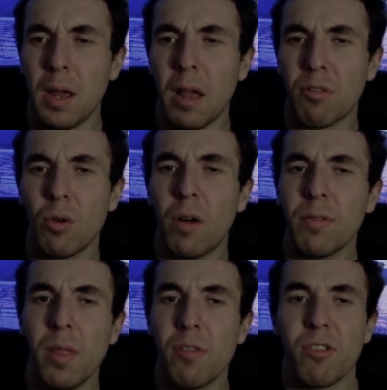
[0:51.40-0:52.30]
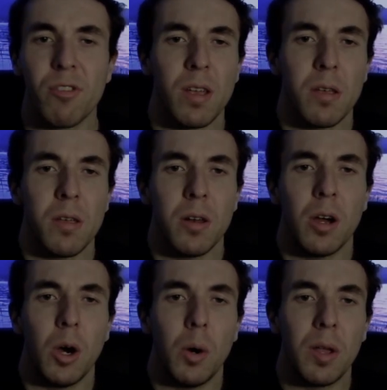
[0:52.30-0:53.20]
And so often they just think,
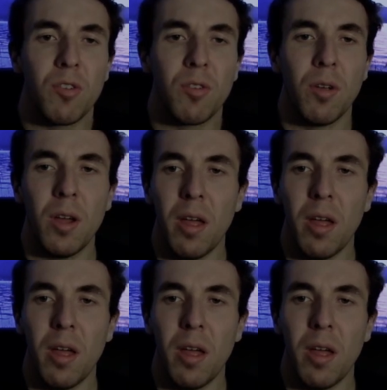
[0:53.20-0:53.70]
it's